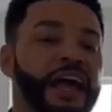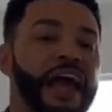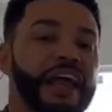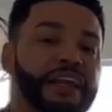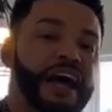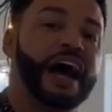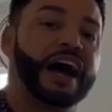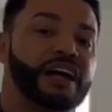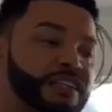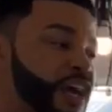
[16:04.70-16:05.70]
And
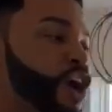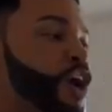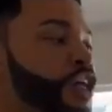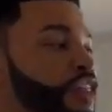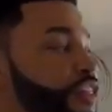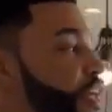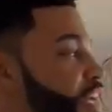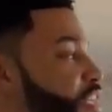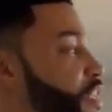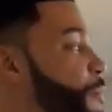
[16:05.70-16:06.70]
guys,
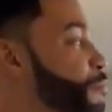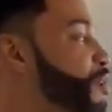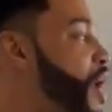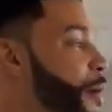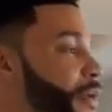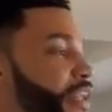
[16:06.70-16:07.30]
this Brahman